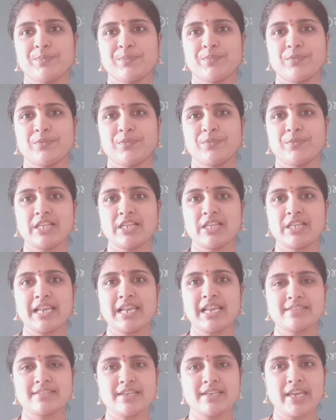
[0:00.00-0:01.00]
What is the
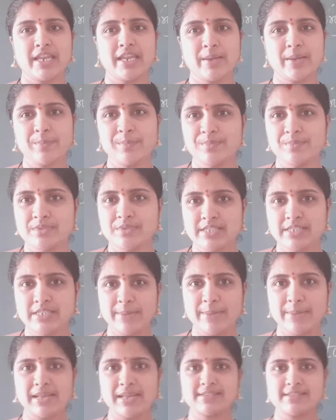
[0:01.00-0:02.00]
lesson name? Same
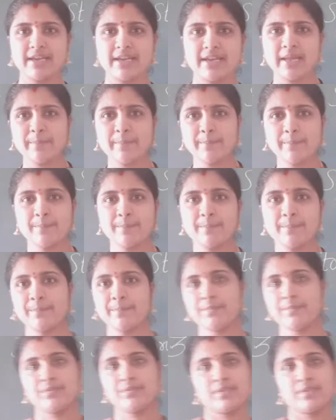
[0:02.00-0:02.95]
lesson name?